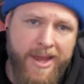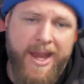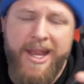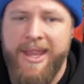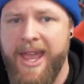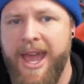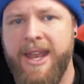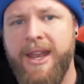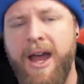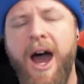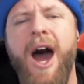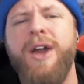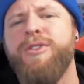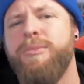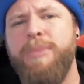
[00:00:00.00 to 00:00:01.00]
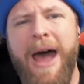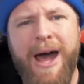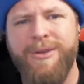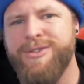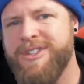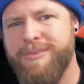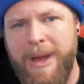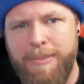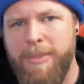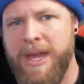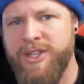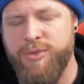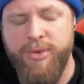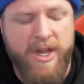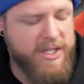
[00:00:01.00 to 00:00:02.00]
and they added 100 pounds to my
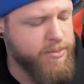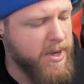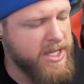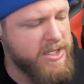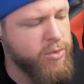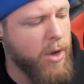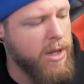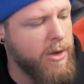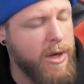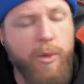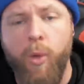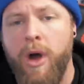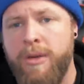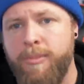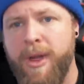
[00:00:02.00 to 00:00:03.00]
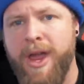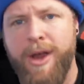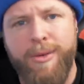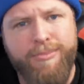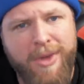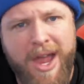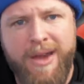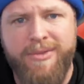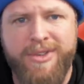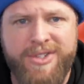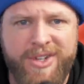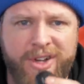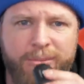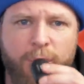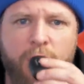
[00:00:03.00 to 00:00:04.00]
bench press by swallowing one pair every
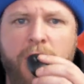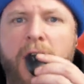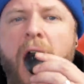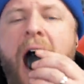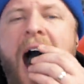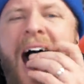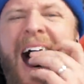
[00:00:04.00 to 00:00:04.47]
single morning.